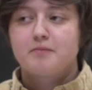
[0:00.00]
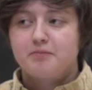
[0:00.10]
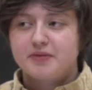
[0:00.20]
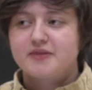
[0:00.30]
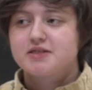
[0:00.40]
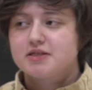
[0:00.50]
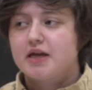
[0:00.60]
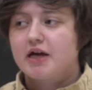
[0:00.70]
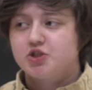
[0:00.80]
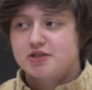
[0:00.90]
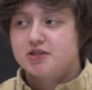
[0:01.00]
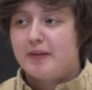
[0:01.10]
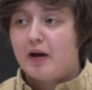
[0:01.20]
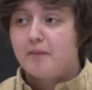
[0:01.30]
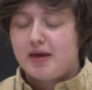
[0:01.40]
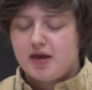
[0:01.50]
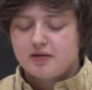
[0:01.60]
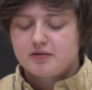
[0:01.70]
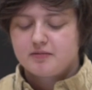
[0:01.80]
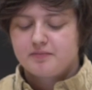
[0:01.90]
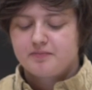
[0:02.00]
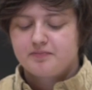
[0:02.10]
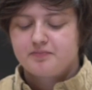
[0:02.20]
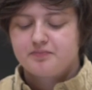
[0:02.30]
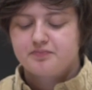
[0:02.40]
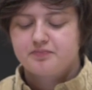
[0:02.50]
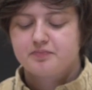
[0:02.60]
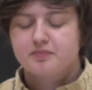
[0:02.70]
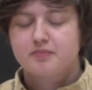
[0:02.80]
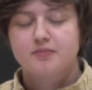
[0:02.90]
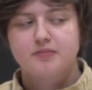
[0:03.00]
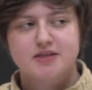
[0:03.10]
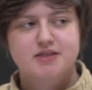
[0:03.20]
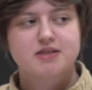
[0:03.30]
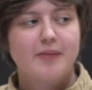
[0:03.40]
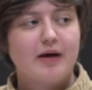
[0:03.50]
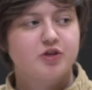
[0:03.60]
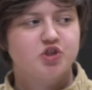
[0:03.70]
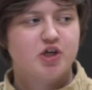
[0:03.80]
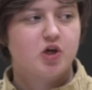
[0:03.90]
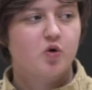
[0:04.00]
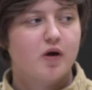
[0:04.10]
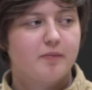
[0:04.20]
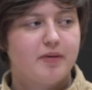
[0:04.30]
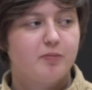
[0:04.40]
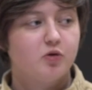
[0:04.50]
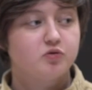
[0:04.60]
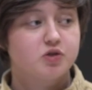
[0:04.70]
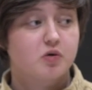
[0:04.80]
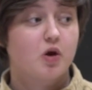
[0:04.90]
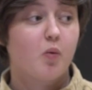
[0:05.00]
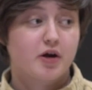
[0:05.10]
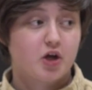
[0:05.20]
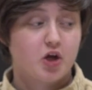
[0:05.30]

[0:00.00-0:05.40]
But this is not just about me. This is about the genderqueer people who don't know where to